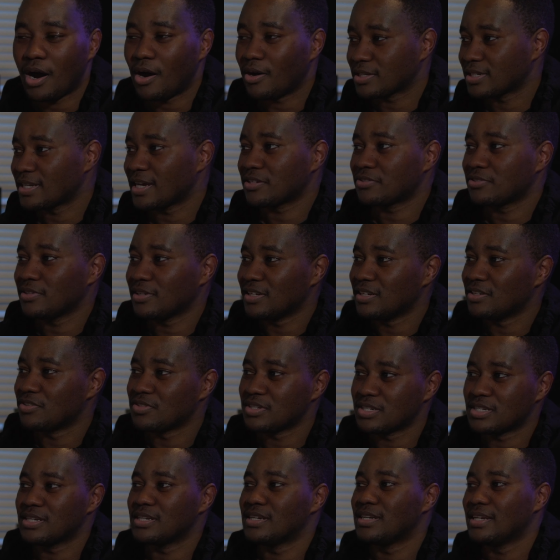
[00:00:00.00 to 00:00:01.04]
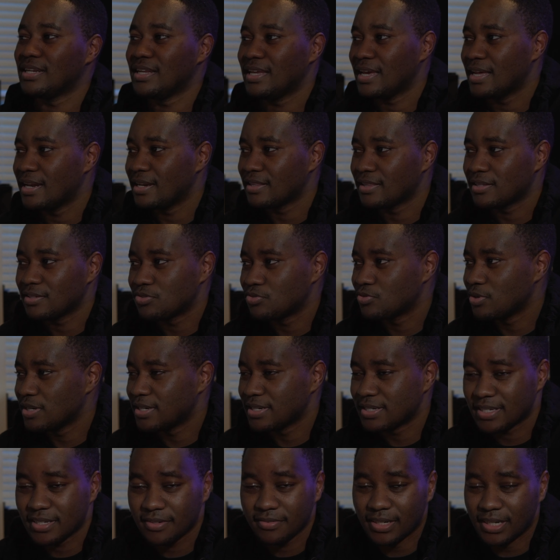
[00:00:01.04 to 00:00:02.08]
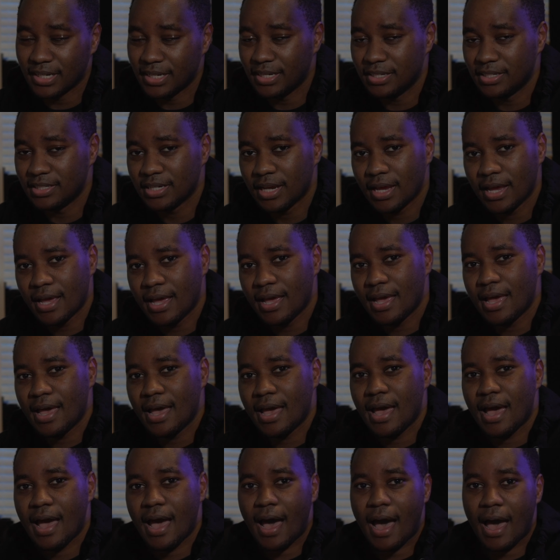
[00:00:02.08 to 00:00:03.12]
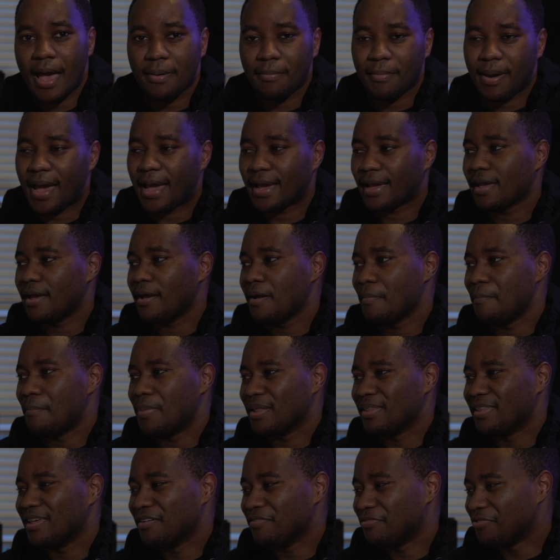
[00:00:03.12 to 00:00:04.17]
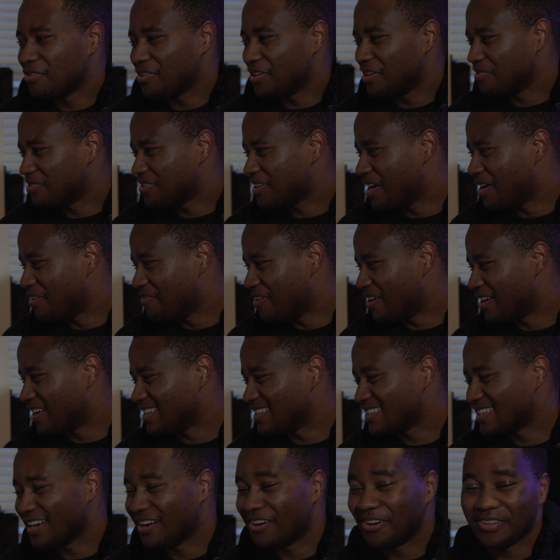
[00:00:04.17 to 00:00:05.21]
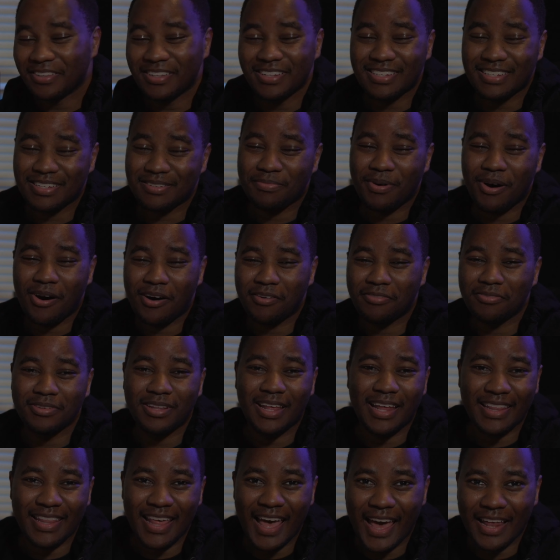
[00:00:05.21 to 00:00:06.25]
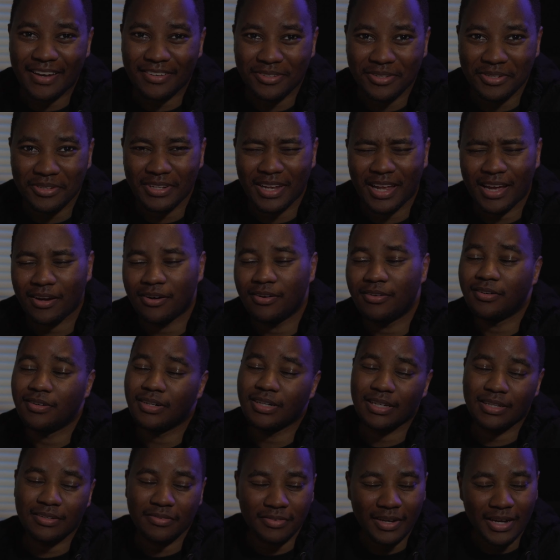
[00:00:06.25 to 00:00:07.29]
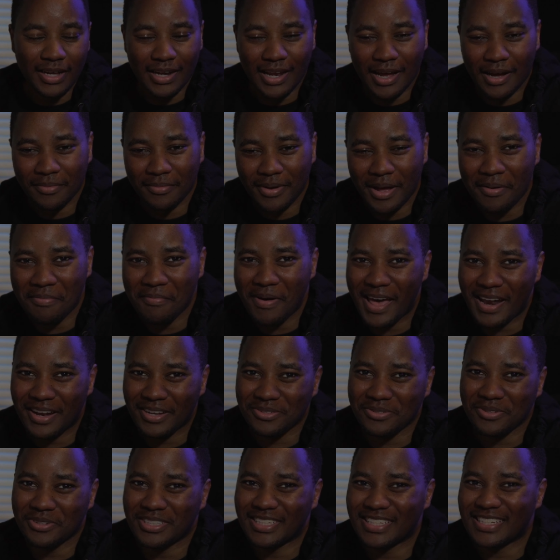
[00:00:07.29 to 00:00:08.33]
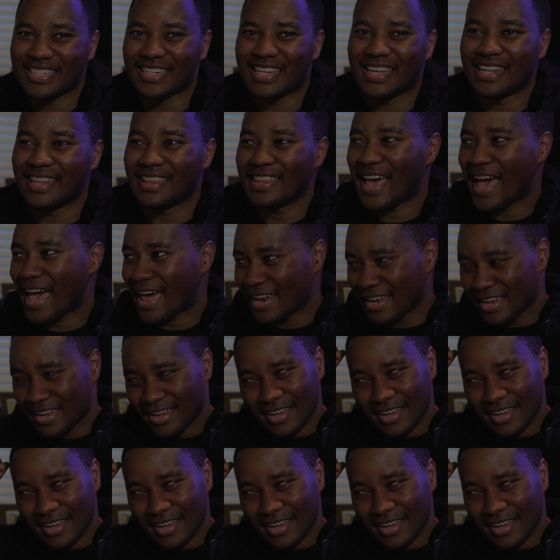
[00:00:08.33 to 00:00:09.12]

I was actually interested in getting the 27-inch iMac, but then for them to come out and say, oh, this is powerful than that, so you're like, oh, okay, fine, I might as well just get that,